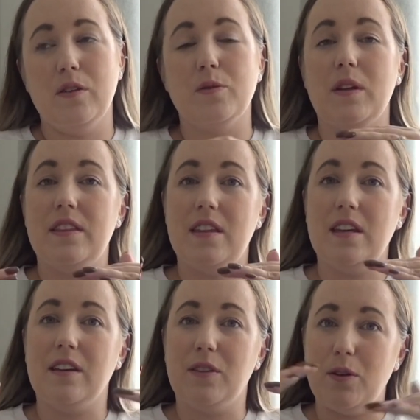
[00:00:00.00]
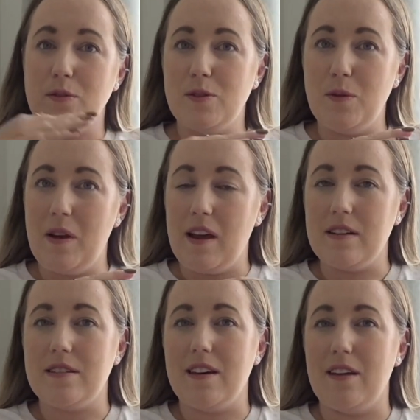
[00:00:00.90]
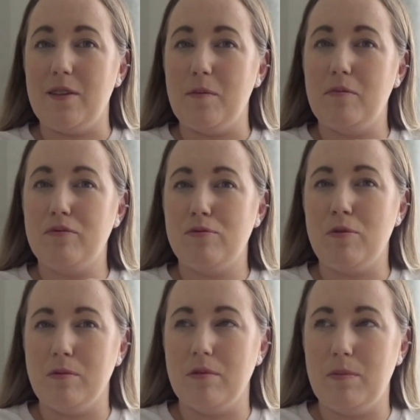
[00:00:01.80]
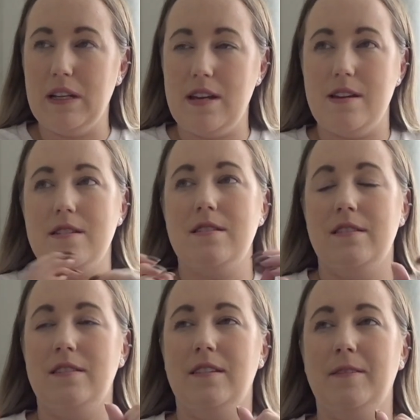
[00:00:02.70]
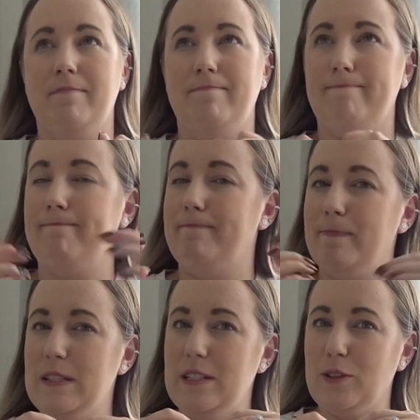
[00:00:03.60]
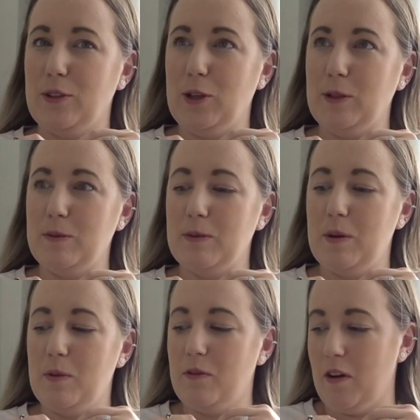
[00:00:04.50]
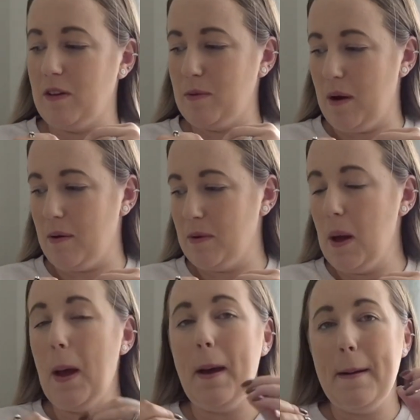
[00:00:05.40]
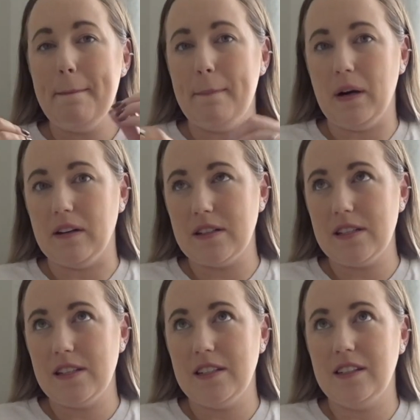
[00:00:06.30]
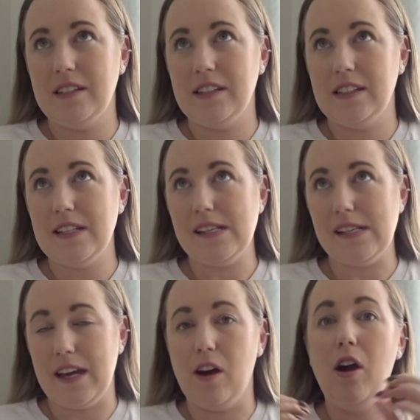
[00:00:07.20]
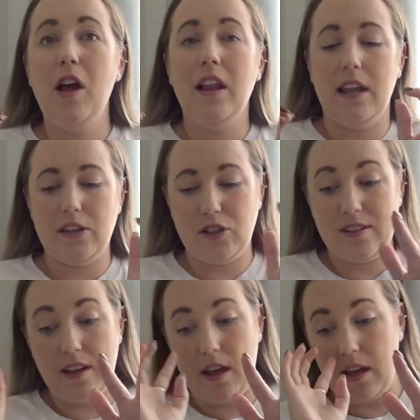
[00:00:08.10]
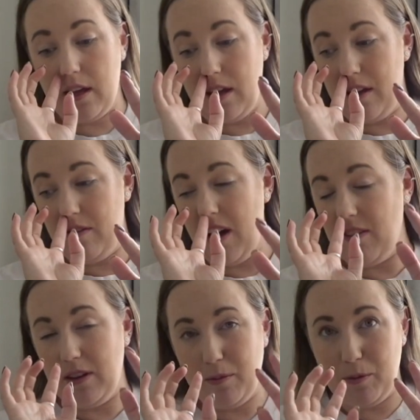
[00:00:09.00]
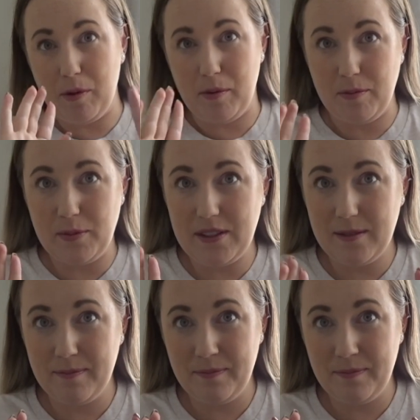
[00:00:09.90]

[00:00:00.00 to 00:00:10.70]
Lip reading: so I think those two layered together probably didn't go very well. But yeah, let's just say if I have any more problems,